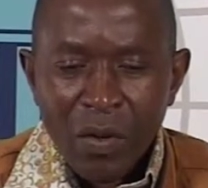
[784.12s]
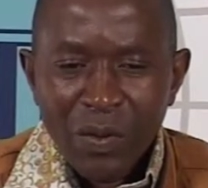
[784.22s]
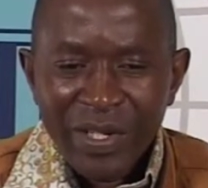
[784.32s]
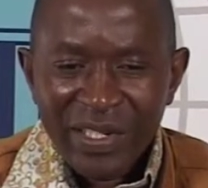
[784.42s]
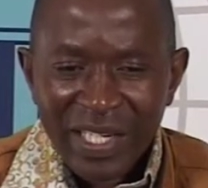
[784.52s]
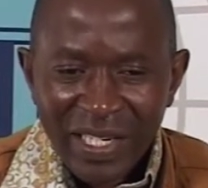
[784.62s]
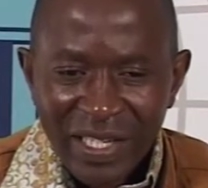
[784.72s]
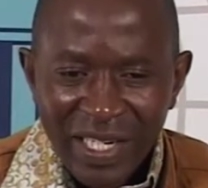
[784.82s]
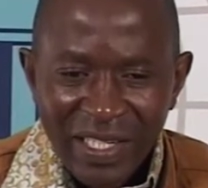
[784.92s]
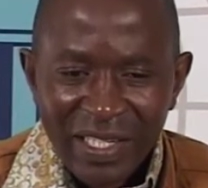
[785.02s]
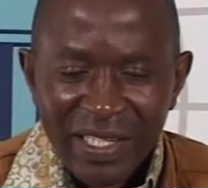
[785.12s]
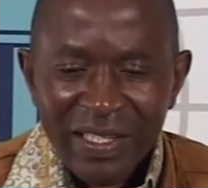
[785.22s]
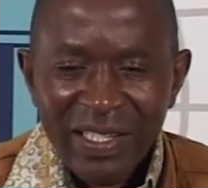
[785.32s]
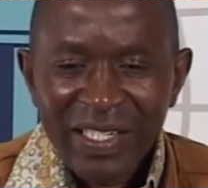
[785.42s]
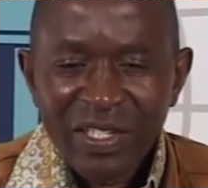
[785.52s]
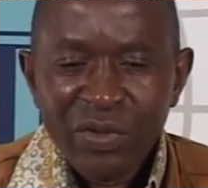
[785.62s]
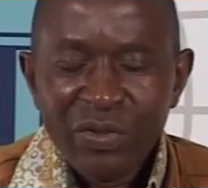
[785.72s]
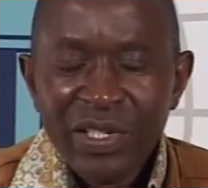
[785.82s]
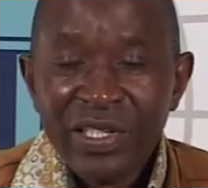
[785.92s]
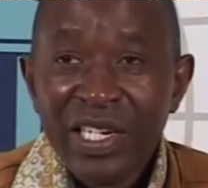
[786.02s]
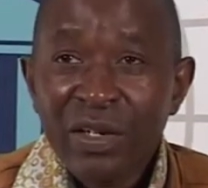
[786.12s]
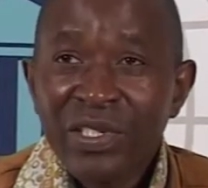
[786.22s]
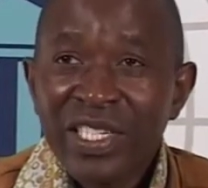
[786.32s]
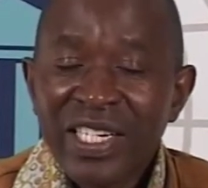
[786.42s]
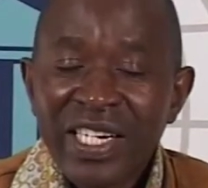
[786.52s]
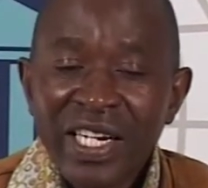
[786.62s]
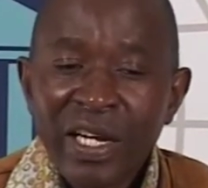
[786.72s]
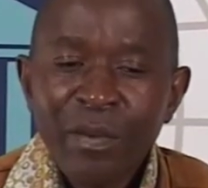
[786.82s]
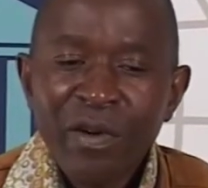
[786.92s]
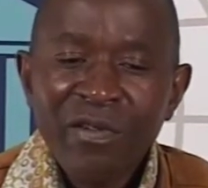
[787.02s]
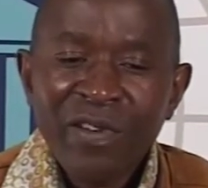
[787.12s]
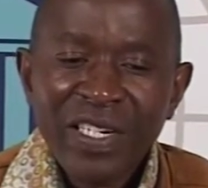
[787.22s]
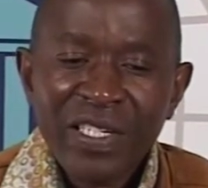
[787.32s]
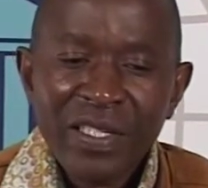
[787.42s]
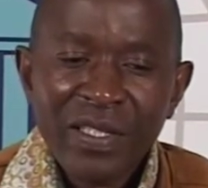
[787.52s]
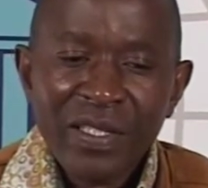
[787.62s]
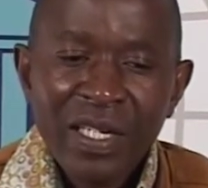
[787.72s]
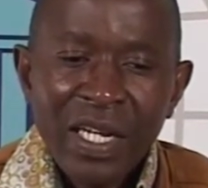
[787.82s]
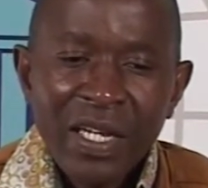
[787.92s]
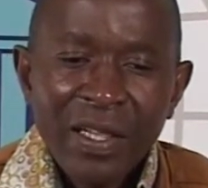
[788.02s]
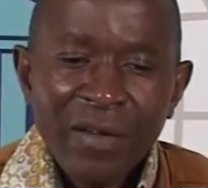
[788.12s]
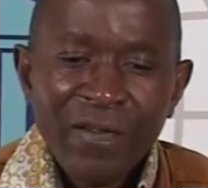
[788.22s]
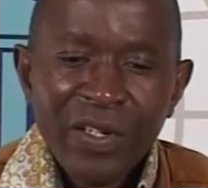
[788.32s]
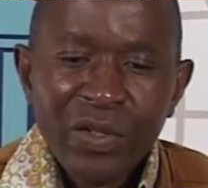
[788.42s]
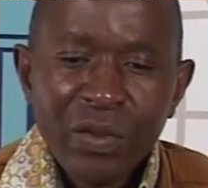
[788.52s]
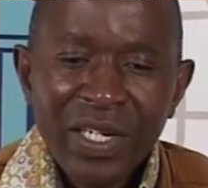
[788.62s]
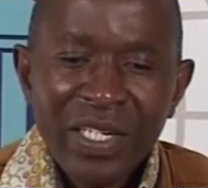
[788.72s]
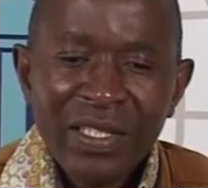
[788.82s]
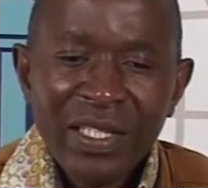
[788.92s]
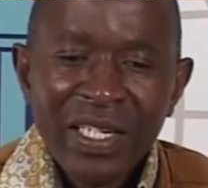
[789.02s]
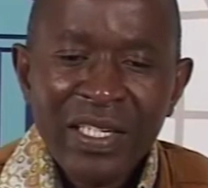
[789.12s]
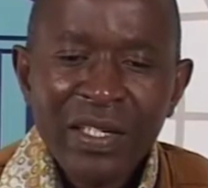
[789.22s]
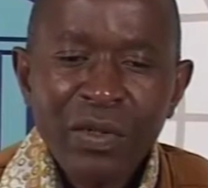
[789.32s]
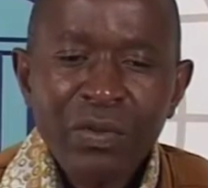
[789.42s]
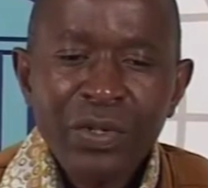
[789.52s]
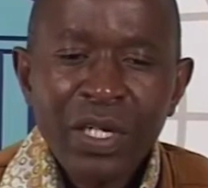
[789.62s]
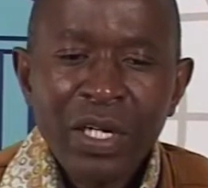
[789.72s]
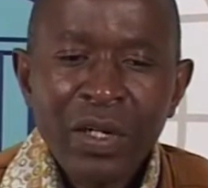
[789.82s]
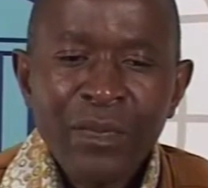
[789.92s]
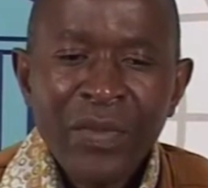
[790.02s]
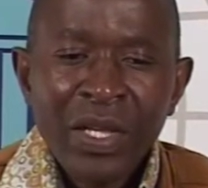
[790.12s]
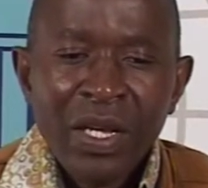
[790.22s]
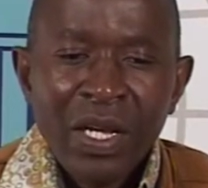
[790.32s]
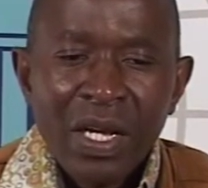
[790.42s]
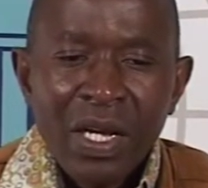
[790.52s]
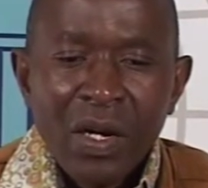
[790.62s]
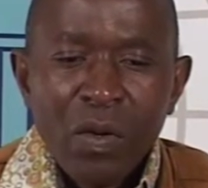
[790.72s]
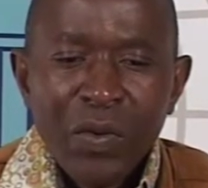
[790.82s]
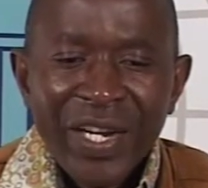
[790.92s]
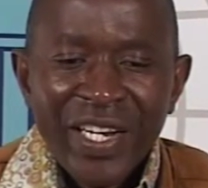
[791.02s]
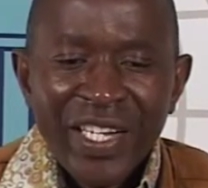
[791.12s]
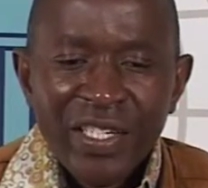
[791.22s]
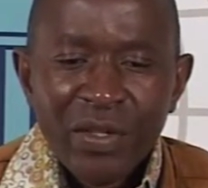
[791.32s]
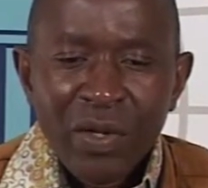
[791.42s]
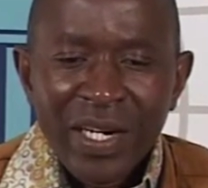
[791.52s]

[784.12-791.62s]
we say that this should result in a number of factors. The first one is that we need to